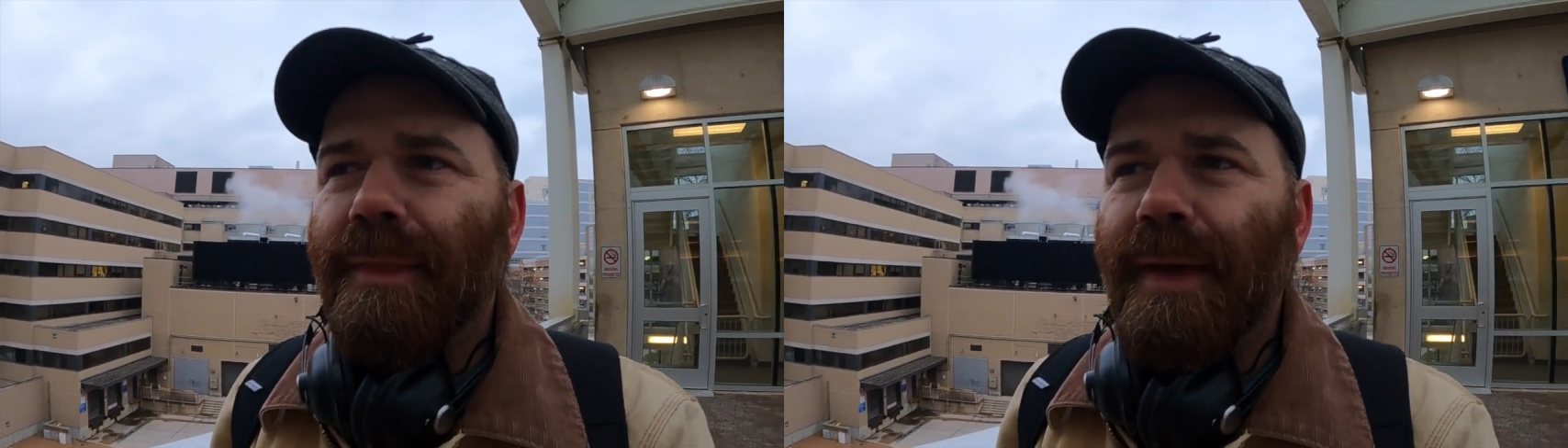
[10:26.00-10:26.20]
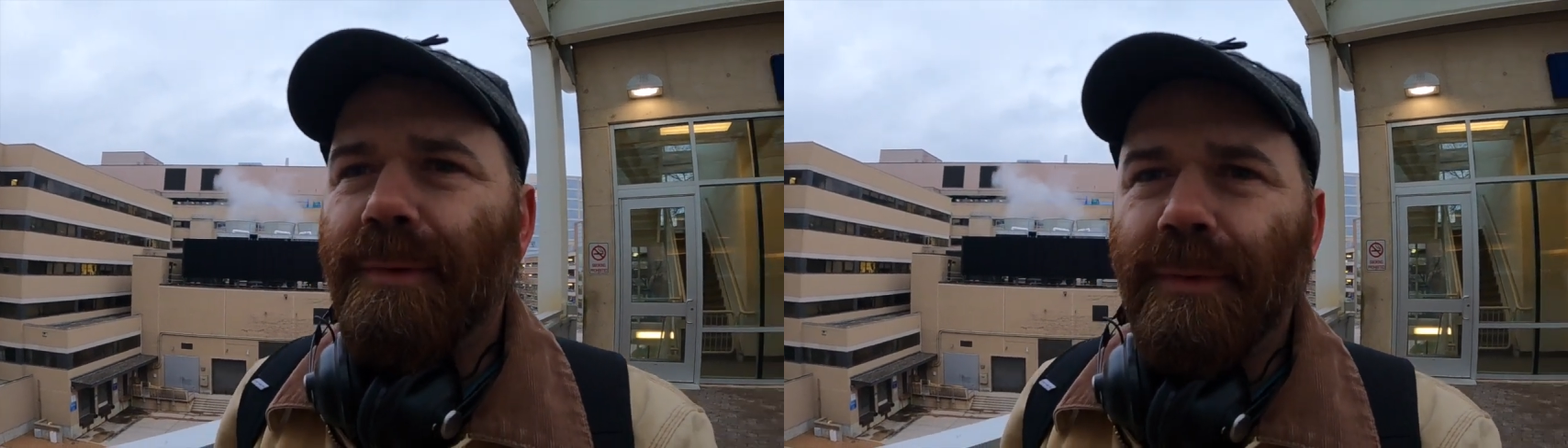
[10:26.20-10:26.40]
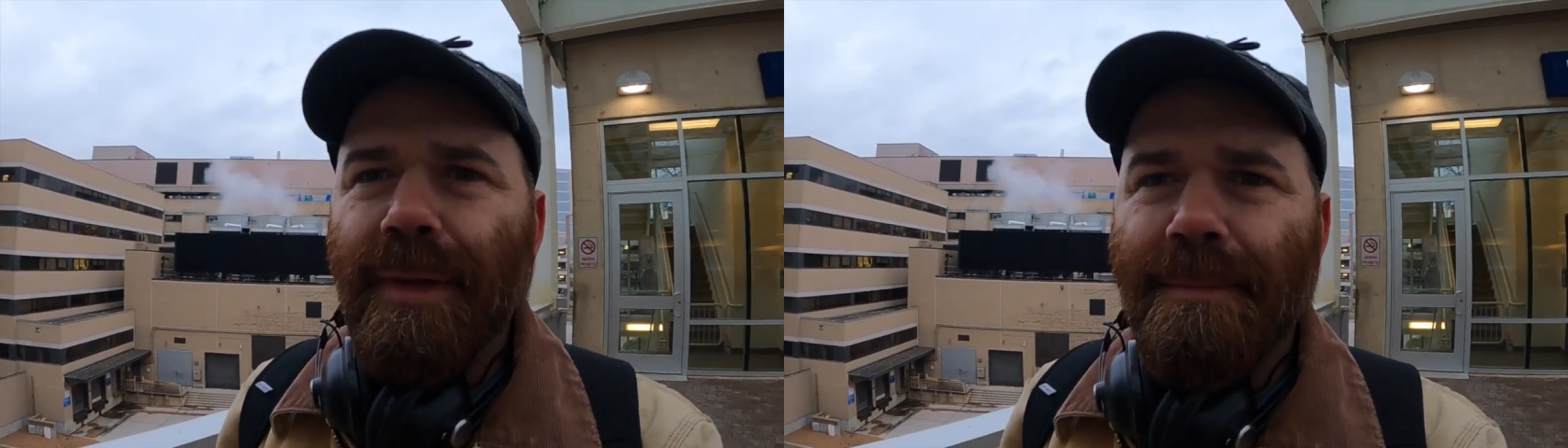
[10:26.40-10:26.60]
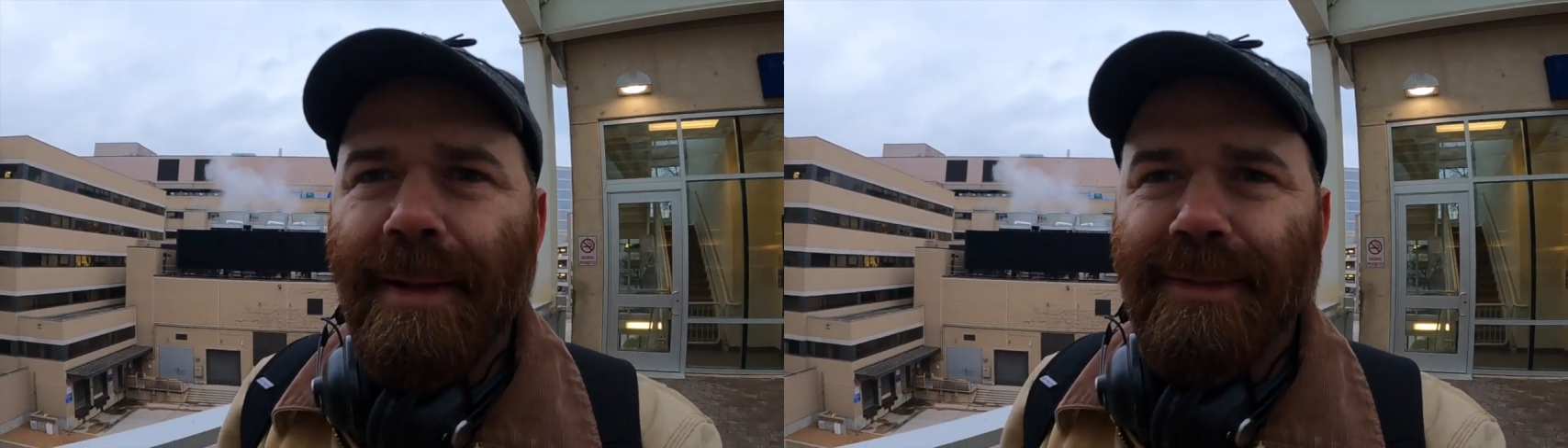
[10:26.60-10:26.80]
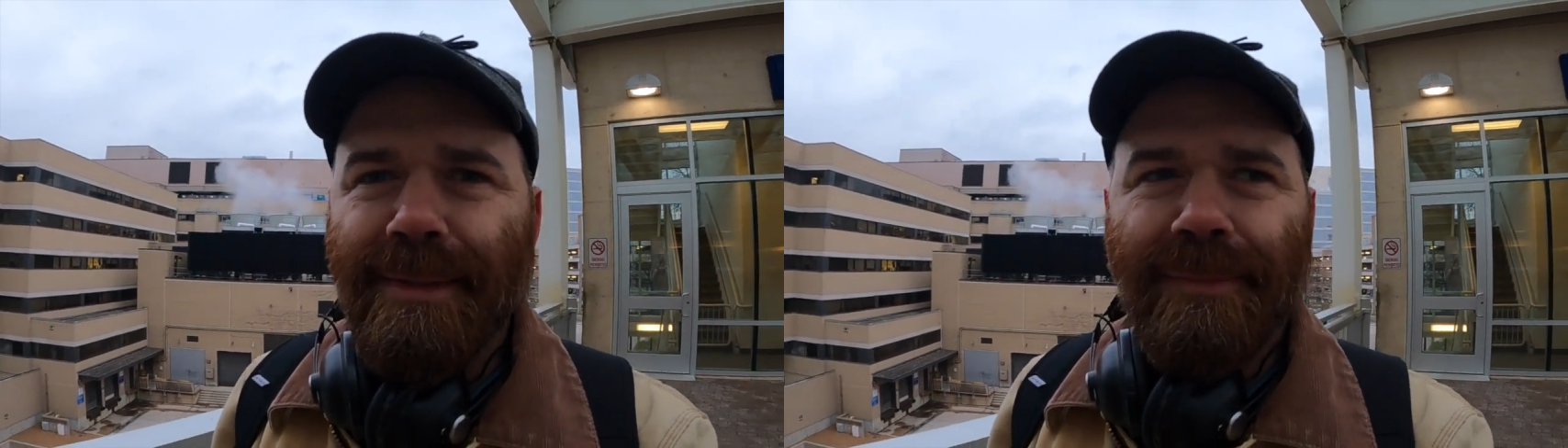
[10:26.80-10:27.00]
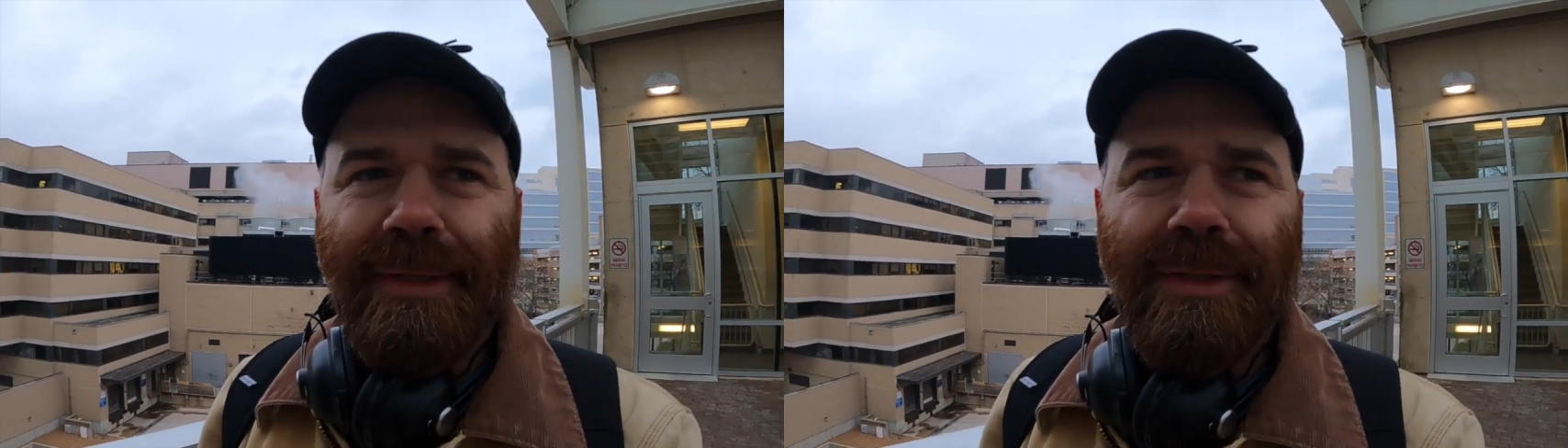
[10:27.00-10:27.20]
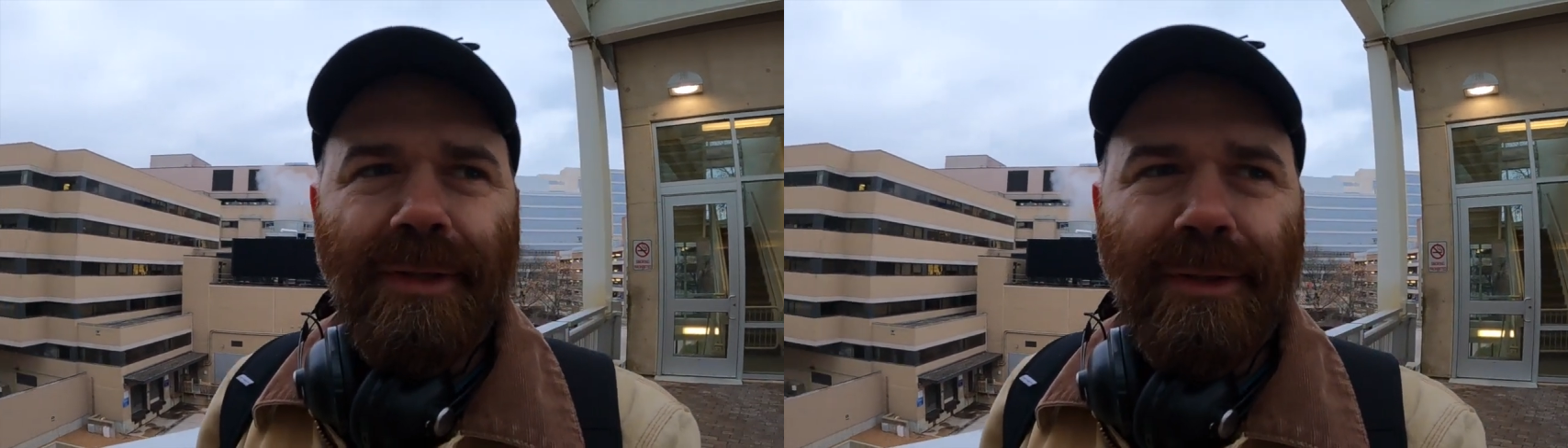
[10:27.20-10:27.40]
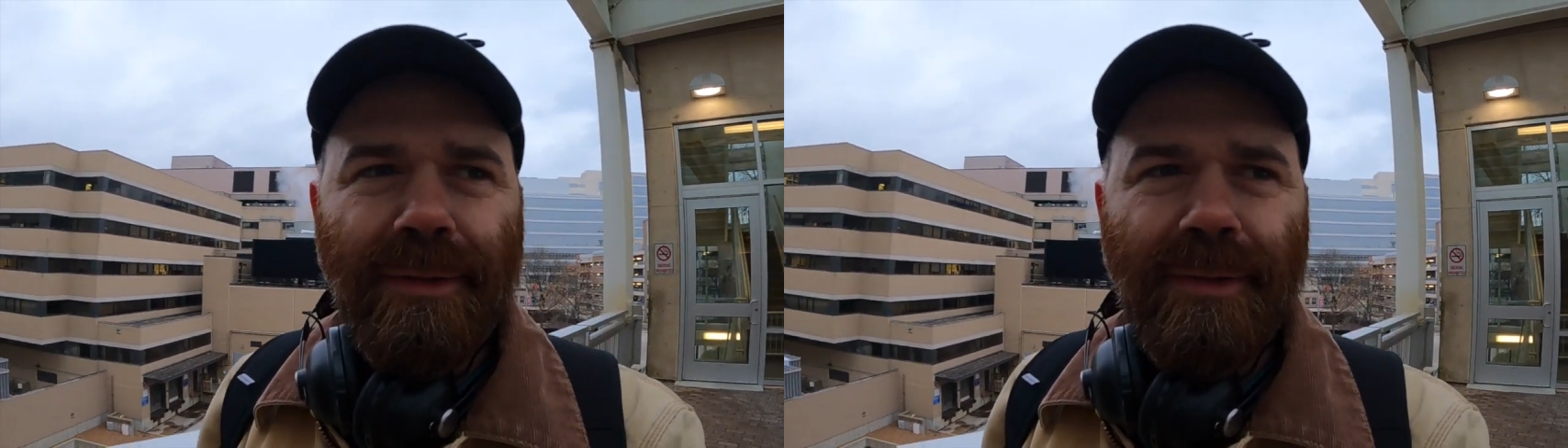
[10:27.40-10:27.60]
that really meant something
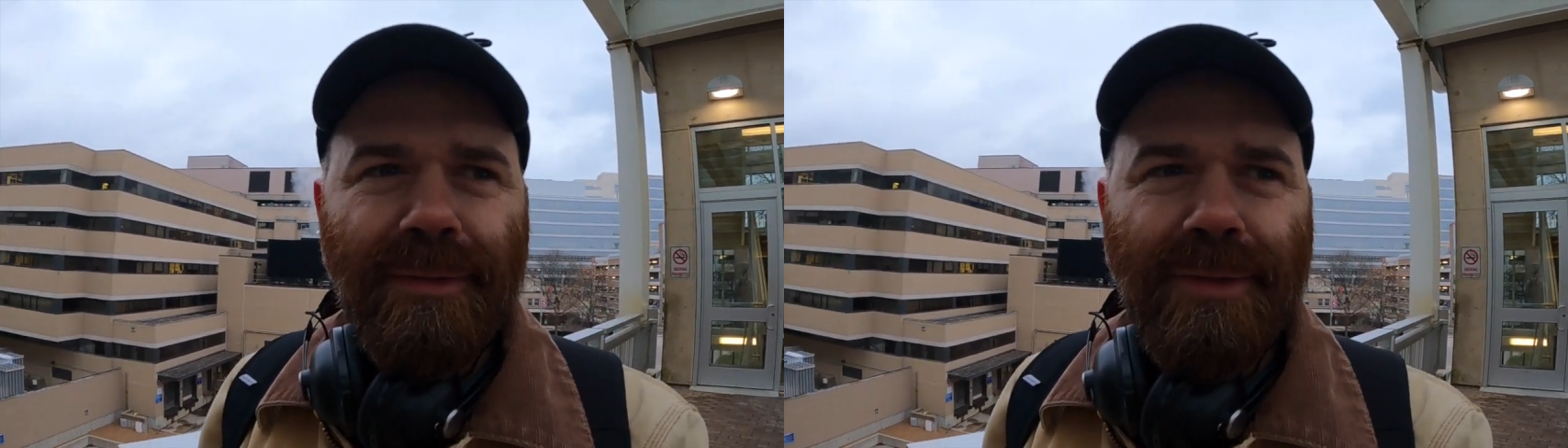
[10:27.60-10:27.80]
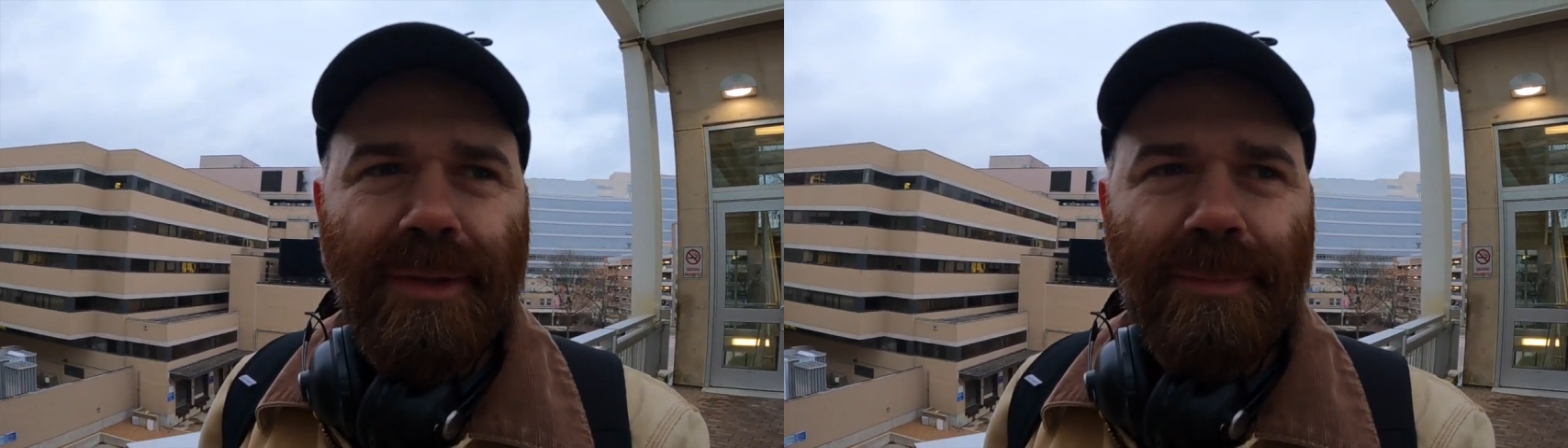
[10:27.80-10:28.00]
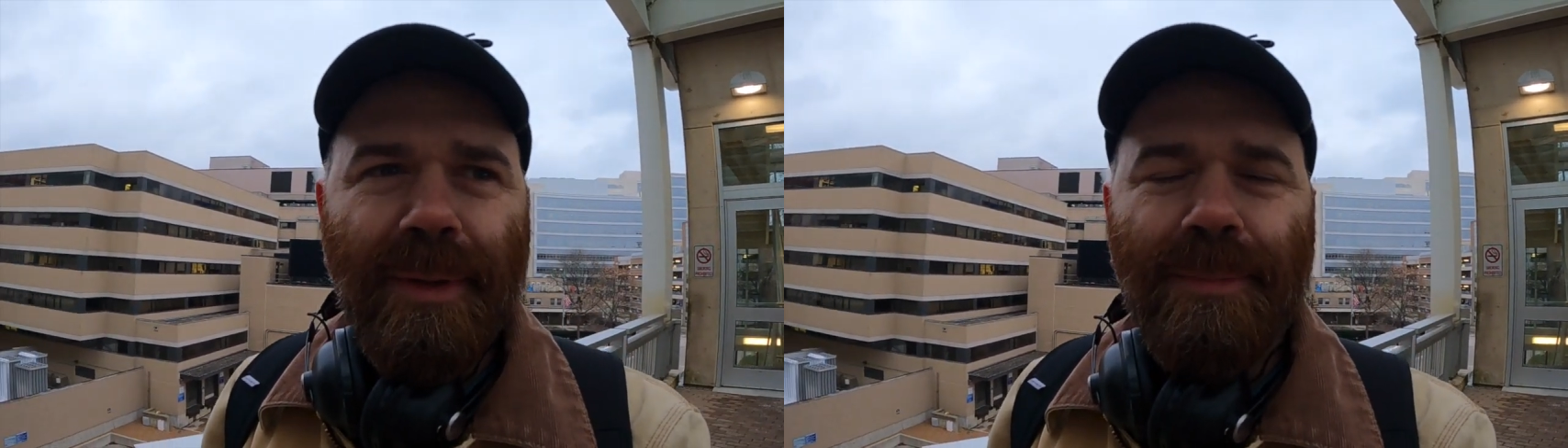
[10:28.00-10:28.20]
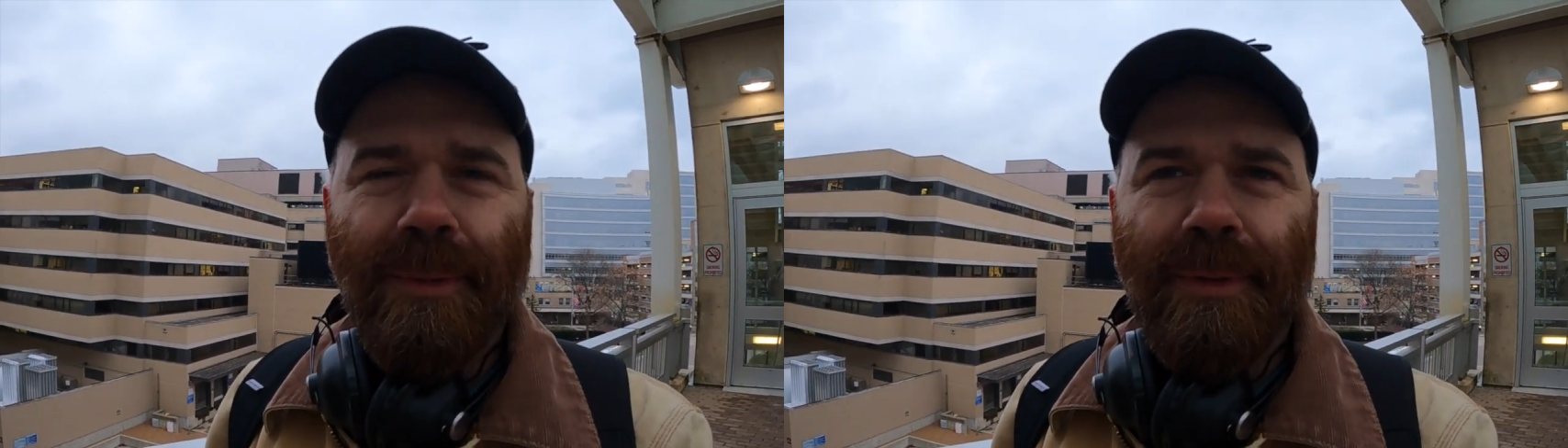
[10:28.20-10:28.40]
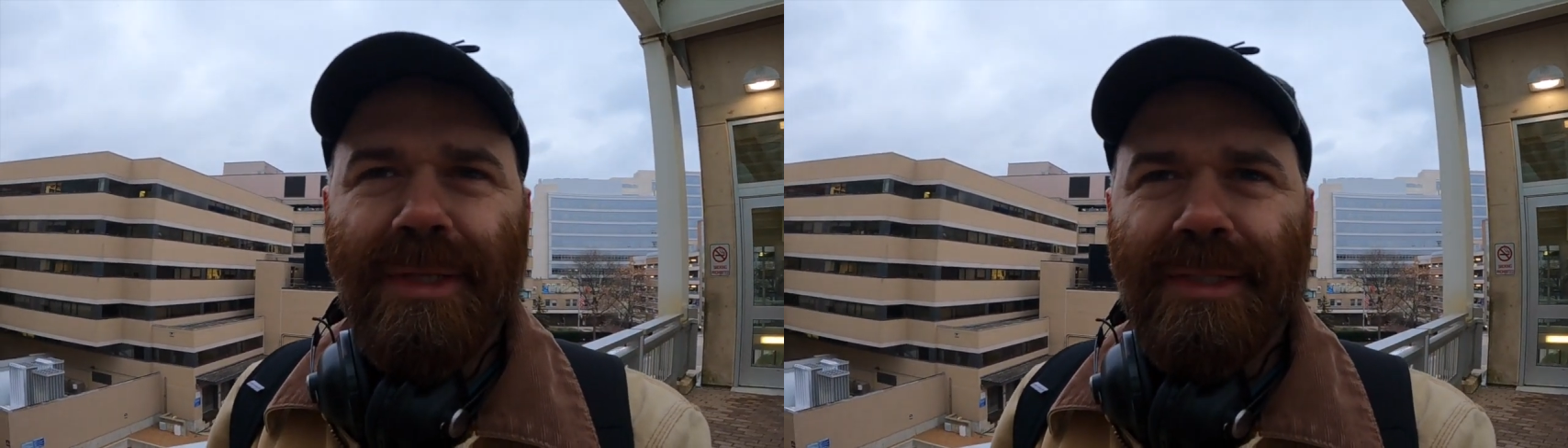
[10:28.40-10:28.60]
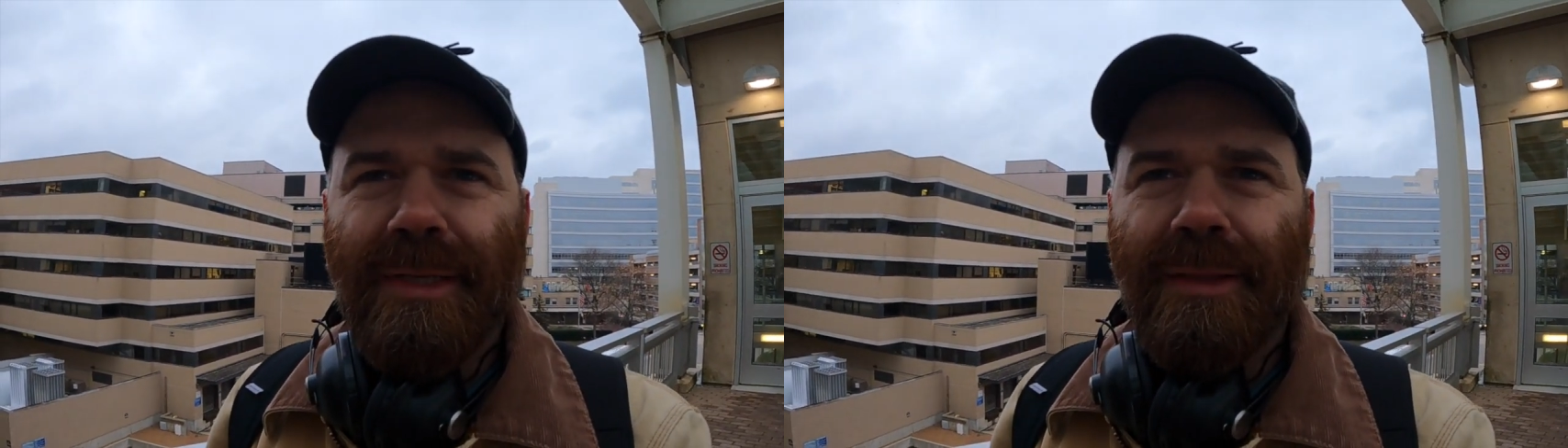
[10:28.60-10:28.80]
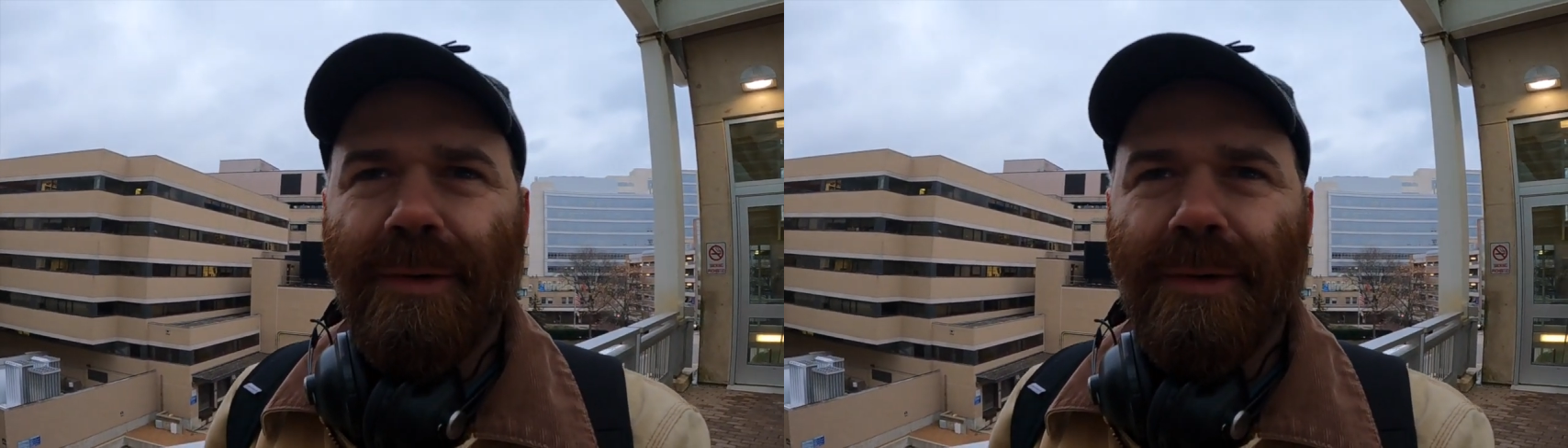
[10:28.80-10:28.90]
to the people listening.